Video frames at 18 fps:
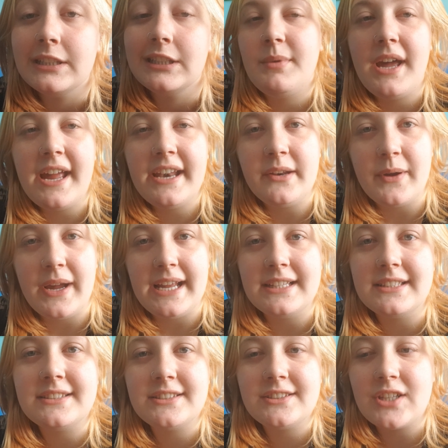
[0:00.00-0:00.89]
But
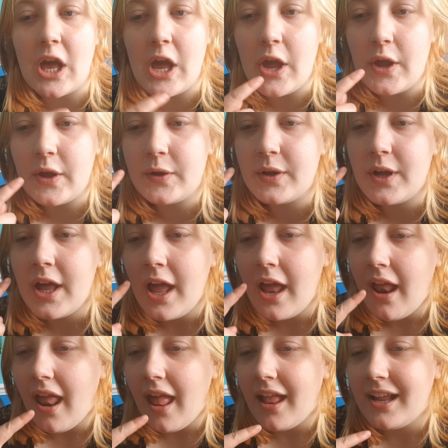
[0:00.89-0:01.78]
anyway, so
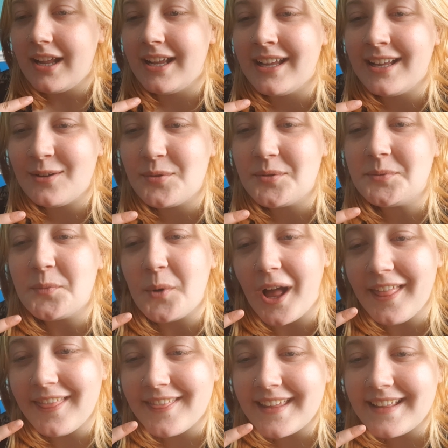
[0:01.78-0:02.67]

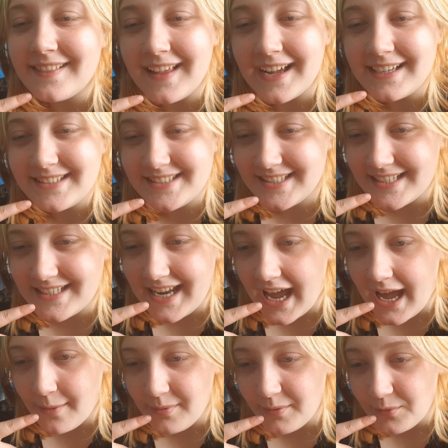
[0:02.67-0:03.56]
one thing that did
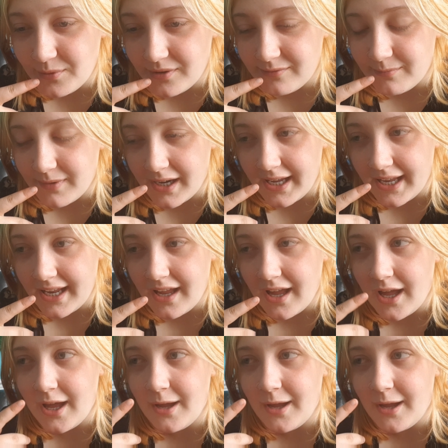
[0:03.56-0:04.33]
happen with my